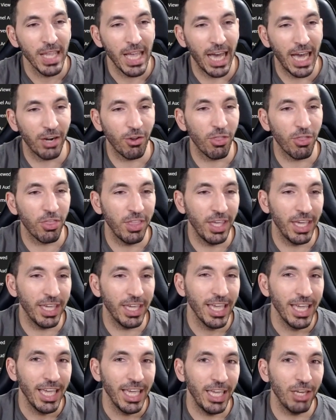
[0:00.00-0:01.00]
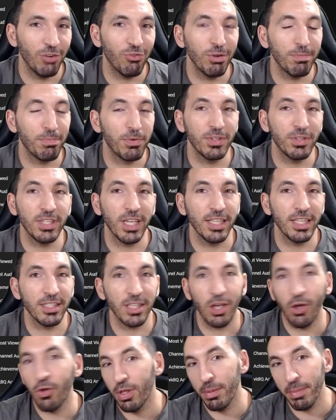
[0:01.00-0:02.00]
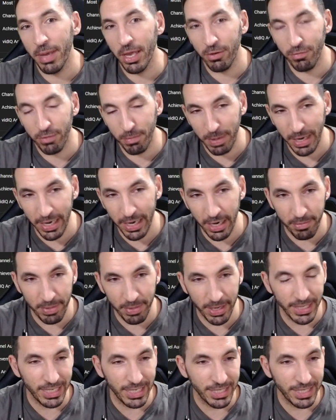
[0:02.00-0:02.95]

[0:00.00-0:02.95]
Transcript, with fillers: I don't think it represents the whole amount of the player base.